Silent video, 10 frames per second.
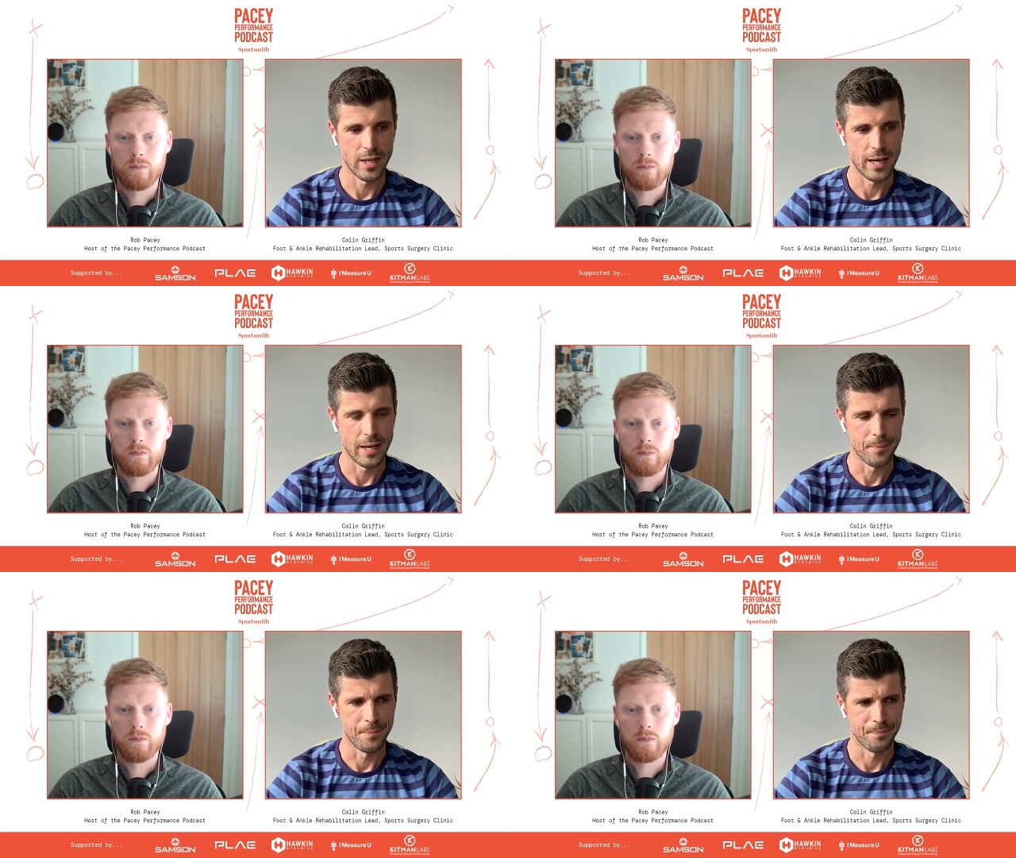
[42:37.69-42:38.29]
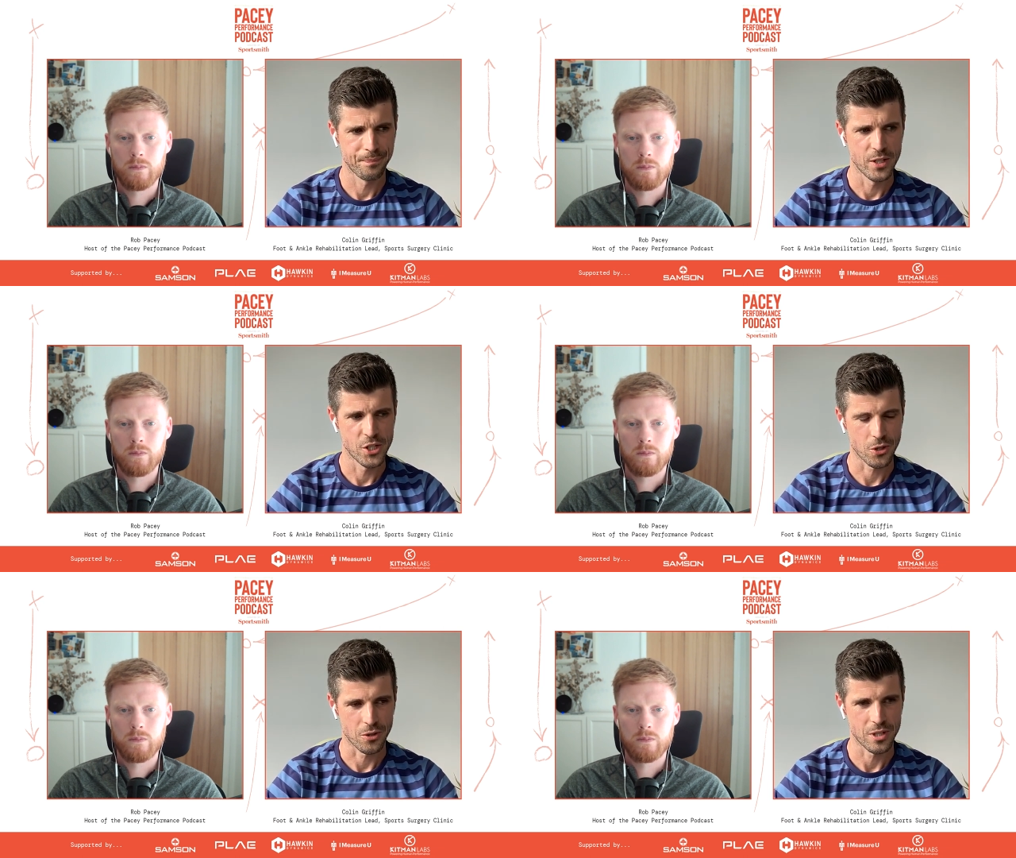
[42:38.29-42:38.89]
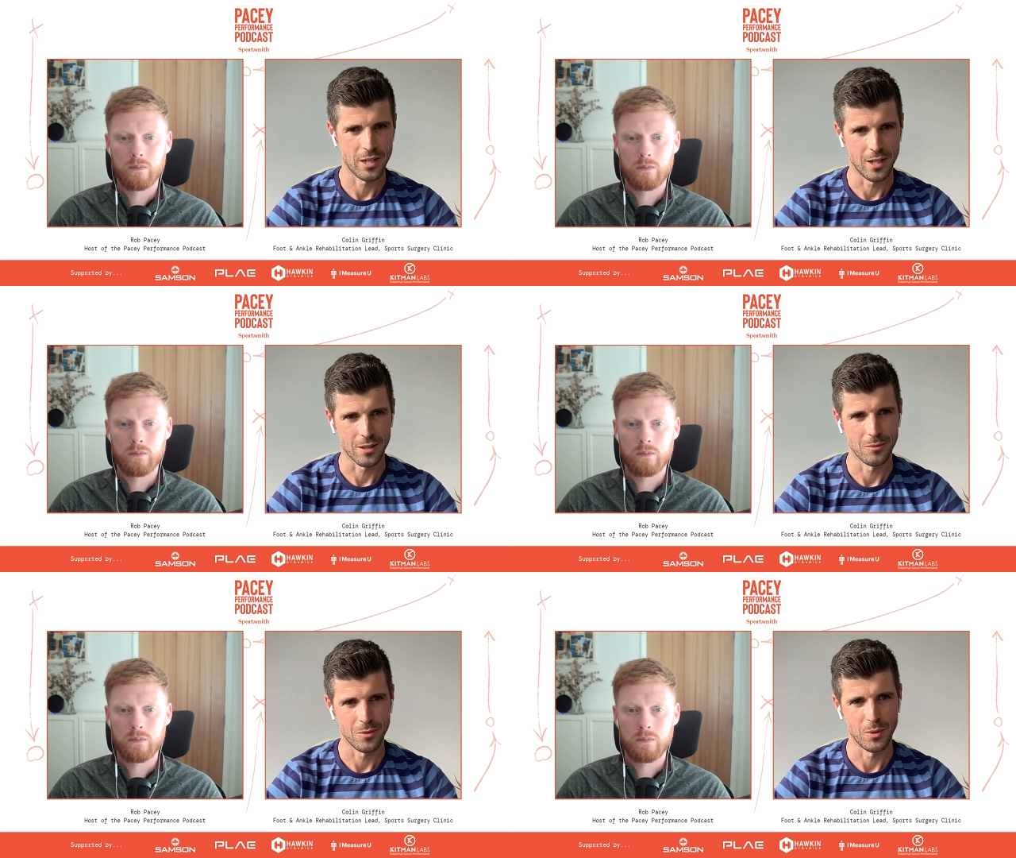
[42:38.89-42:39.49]
Speaker 1: um, short to
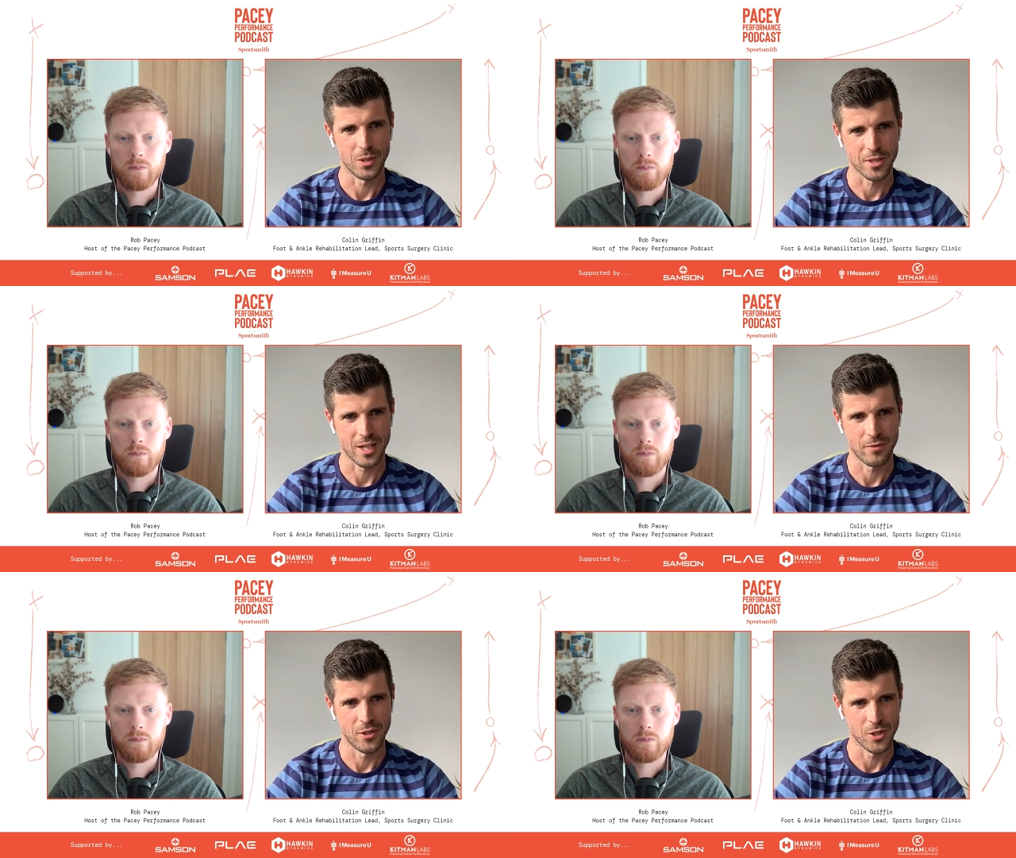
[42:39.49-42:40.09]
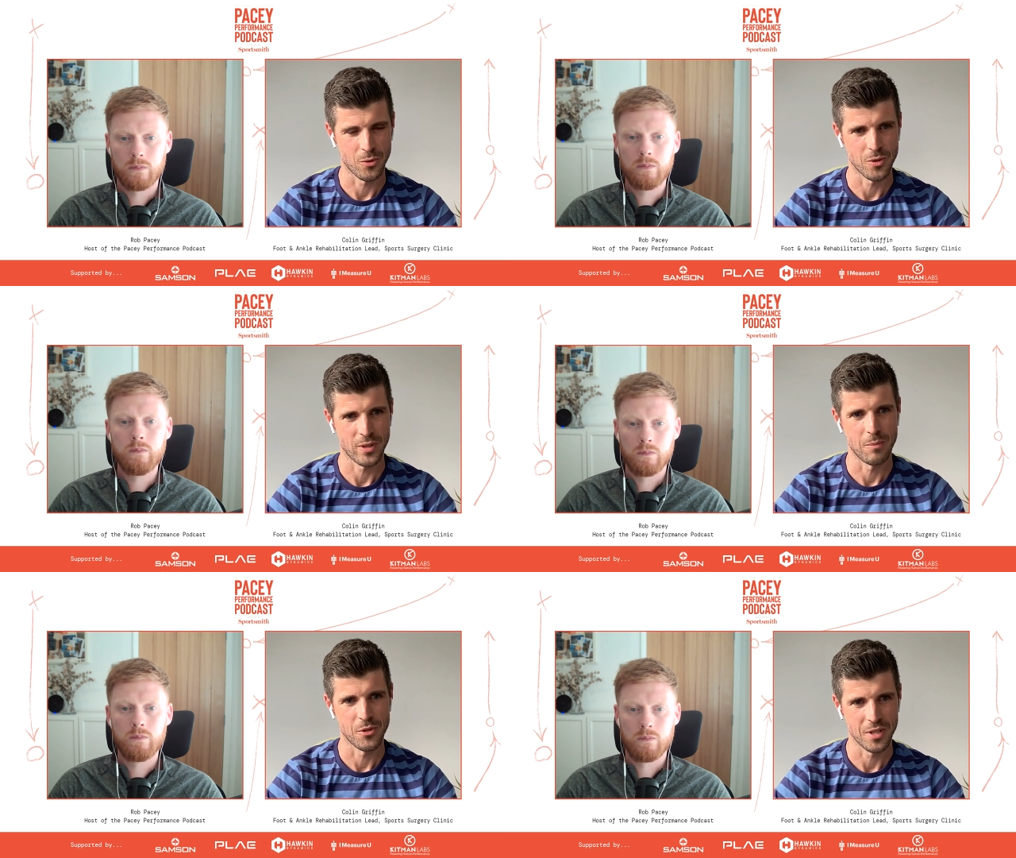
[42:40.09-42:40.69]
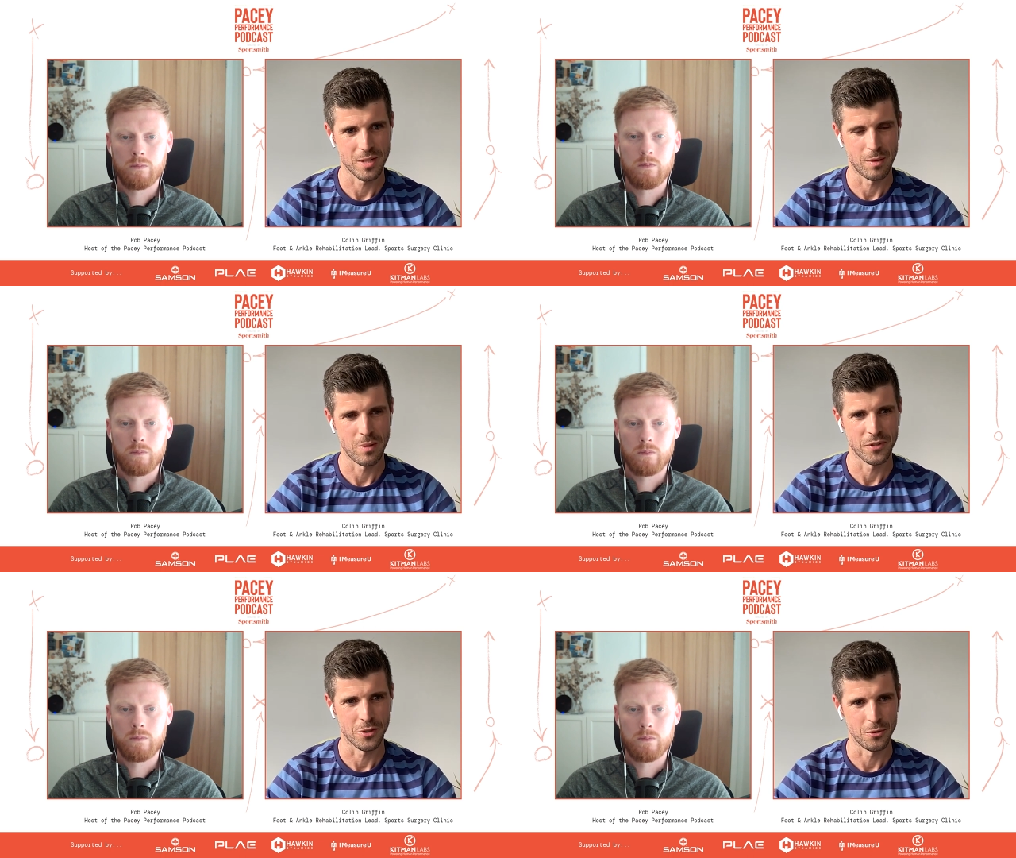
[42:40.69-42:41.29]
long with, with those calf injuries, whereas in hamstrings, you
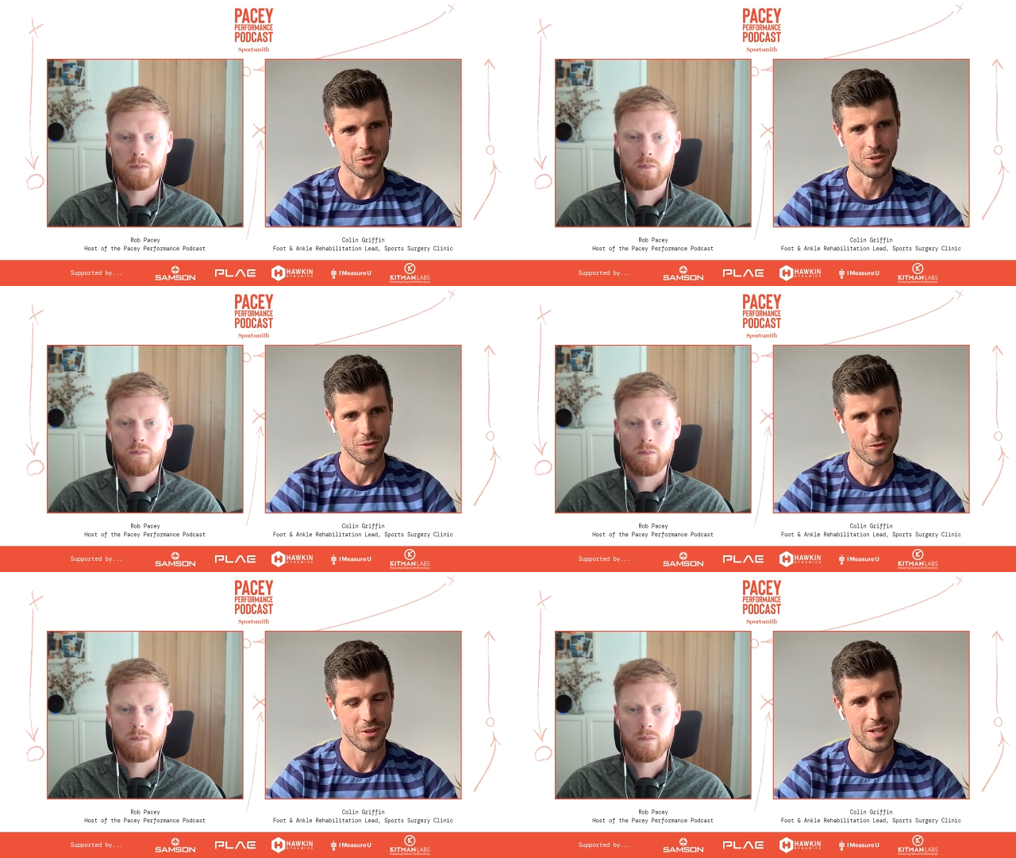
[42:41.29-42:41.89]
probably have to go sort of,